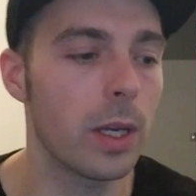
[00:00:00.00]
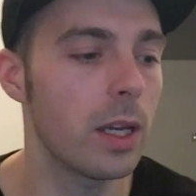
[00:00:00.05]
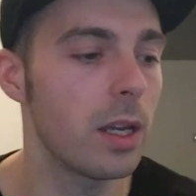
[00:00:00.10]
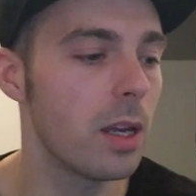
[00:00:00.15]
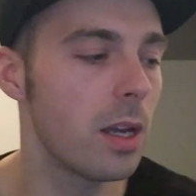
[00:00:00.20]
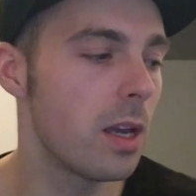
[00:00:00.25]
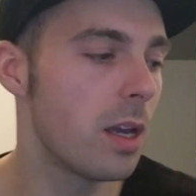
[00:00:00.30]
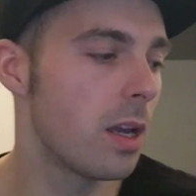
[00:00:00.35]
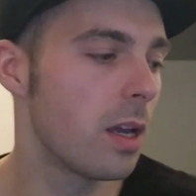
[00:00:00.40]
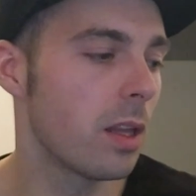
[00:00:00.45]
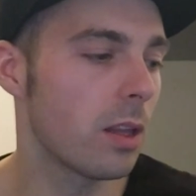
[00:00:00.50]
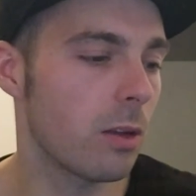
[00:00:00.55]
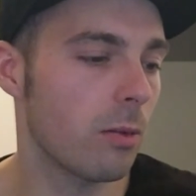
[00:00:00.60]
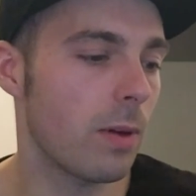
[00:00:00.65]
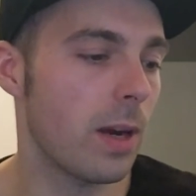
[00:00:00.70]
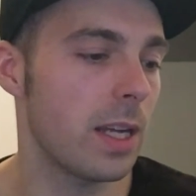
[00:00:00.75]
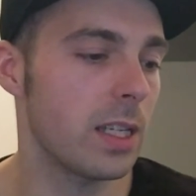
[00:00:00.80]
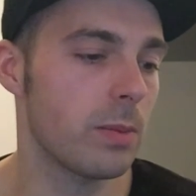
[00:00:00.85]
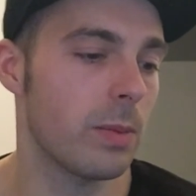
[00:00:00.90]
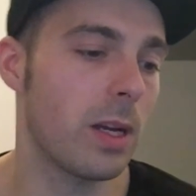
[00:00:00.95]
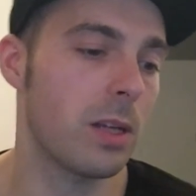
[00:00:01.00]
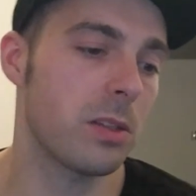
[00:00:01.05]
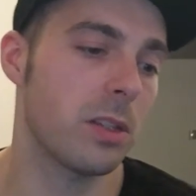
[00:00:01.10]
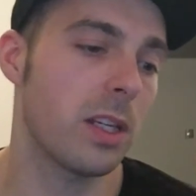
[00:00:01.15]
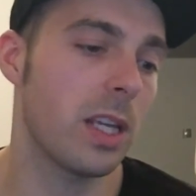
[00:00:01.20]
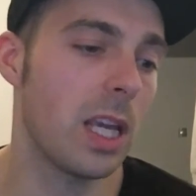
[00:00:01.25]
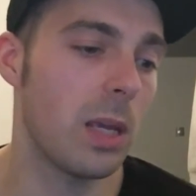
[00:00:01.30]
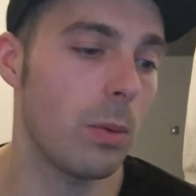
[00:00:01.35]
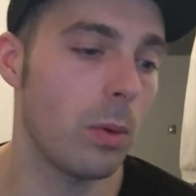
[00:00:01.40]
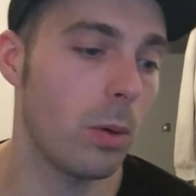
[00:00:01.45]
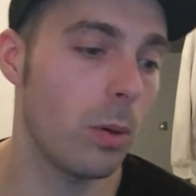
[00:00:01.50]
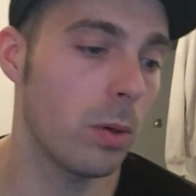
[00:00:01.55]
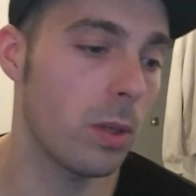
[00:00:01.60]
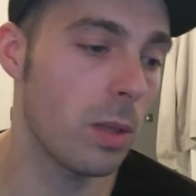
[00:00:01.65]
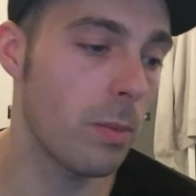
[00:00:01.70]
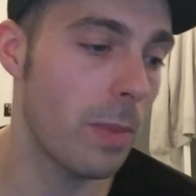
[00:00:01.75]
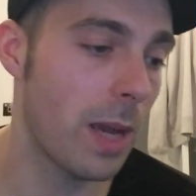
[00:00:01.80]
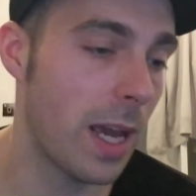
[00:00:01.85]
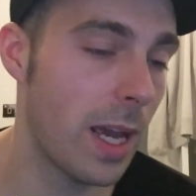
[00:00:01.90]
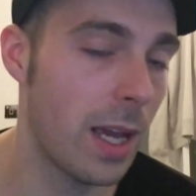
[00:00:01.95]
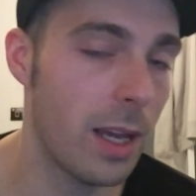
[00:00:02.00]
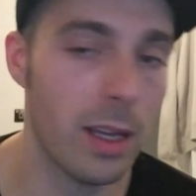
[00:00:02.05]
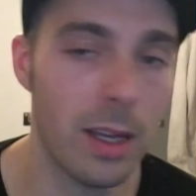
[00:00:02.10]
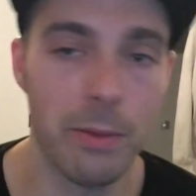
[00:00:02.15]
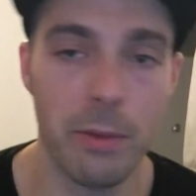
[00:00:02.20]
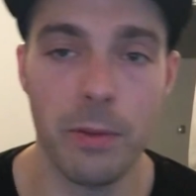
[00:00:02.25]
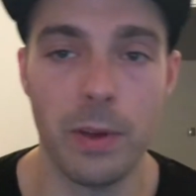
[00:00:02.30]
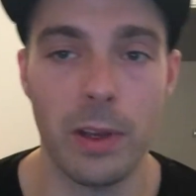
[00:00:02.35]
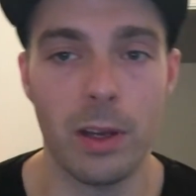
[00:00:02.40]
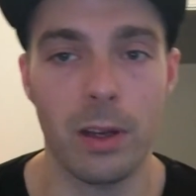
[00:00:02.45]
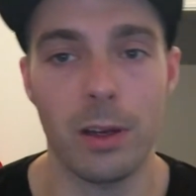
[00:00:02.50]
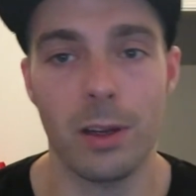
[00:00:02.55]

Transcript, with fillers: it. The Razer mouse and keyboard, the mat, everything.